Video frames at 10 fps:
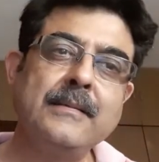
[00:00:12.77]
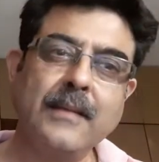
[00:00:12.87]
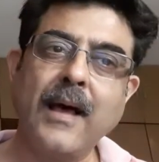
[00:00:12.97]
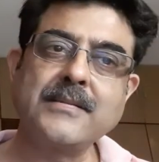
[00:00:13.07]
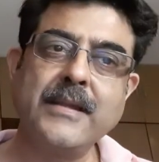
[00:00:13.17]
The
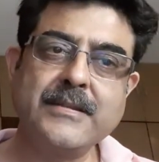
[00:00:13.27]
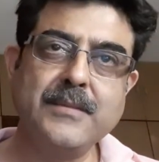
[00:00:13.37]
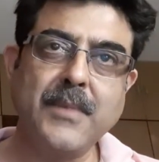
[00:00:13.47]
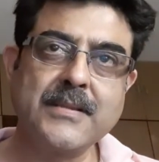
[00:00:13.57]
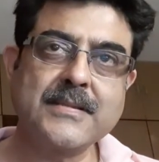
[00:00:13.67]
last
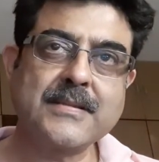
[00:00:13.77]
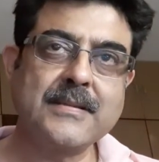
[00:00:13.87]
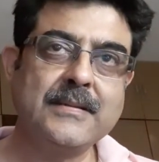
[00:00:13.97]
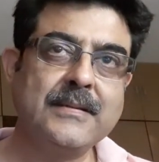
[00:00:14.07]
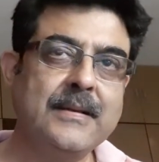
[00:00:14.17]
18
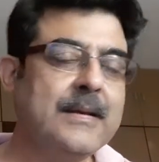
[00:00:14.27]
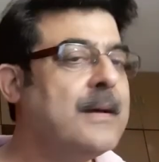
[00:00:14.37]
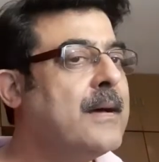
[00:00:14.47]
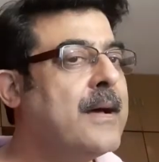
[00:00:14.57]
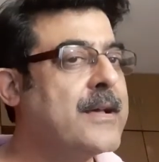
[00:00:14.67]
months
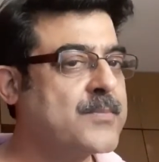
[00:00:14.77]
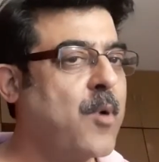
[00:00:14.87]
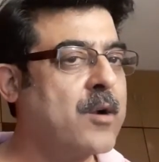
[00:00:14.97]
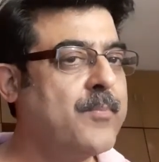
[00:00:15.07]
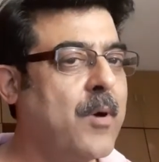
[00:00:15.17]
has
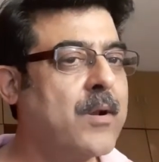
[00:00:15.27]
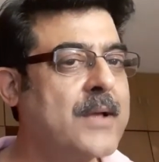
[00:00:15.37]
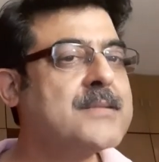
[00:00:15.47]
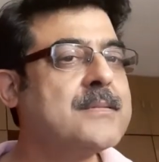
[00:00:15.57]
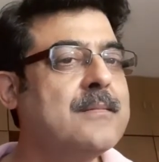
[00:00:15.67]
brought upon
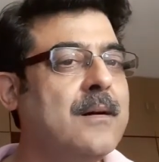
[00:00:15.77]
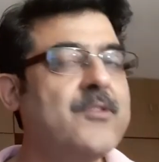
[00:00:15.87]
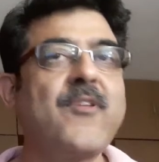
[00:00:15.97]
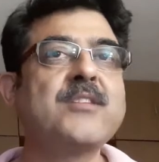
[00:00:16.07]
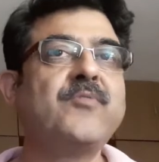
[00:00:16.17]
us a
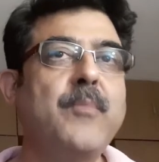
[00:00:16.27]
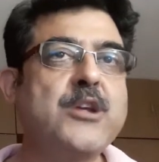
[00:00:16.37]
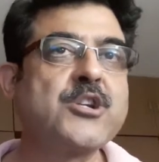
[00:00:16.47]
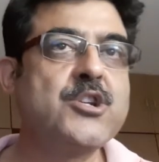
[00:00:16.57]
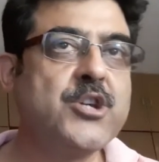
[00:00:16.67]

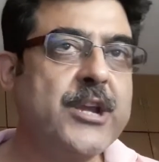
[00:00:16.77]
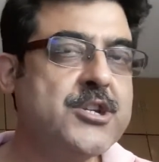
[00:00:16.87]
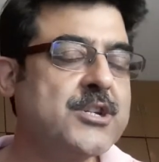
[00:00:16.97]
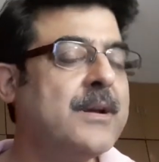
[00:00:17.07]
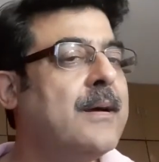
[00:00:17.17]
transformational
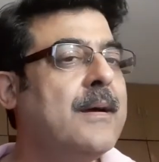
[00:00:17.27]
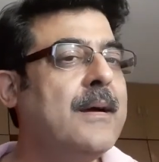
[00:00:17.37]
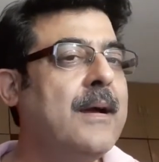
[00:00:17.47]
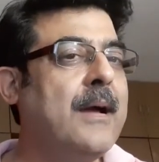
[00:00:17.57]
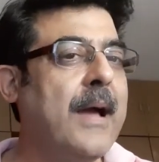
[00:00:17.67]
change
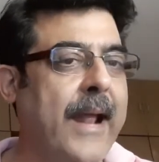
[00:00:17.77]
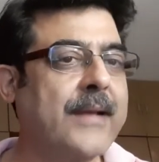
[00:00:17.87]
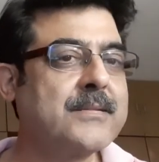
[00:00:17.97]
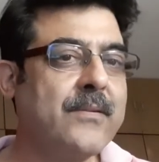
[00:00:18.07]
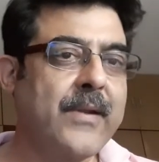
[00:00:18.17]
and
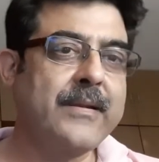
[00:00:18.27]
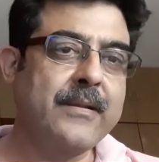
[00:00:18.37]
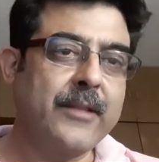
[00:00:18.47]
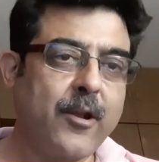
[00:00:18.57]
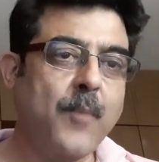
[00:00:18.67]

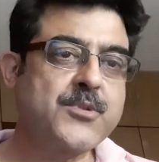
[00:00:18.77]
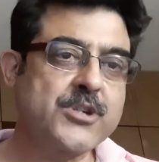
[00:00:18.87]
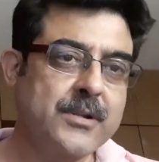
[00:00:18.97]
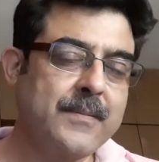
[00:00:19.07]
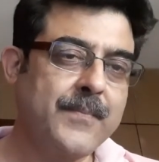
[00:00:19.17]
accelerated the
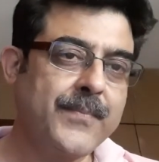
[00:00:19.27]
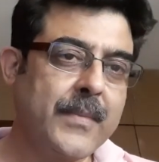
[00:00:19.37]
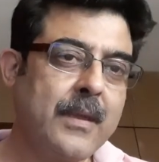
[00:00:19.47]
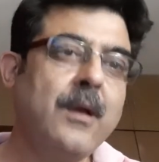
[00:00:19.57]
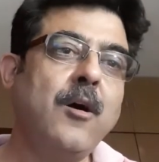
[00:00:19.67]
adoption
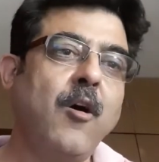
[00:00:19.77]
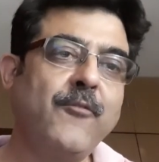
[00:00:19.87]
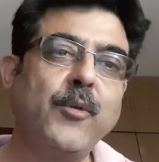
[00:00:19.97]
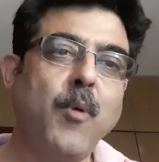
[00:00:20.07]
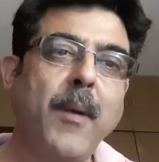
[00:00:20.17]

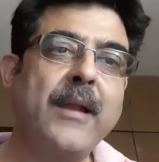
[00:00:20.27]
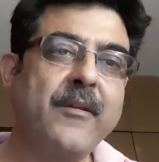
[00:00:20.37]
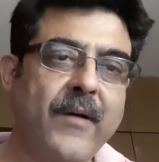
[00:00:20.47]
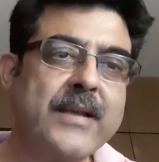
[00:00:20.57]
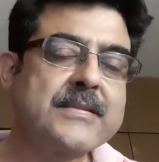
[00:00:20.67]
of the mobile
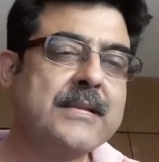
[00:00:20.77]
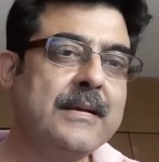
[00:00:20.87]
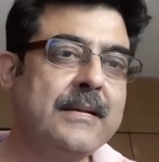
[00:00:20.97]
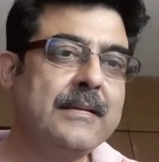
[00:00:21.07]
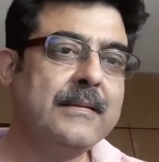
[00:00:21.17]
device
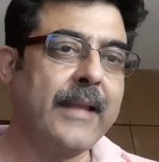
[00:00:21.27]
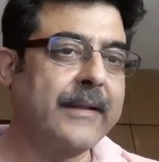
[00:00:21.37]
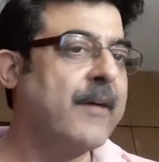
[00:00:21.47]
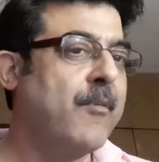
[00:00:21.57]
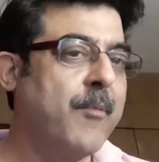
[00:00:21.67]
like
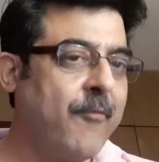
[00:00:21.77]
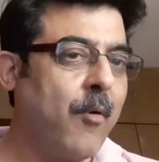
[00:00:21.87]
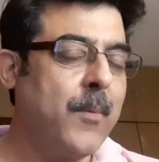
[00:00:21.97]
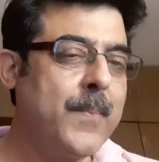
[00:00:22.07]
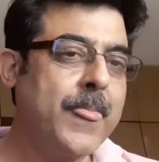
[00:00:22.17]
never before.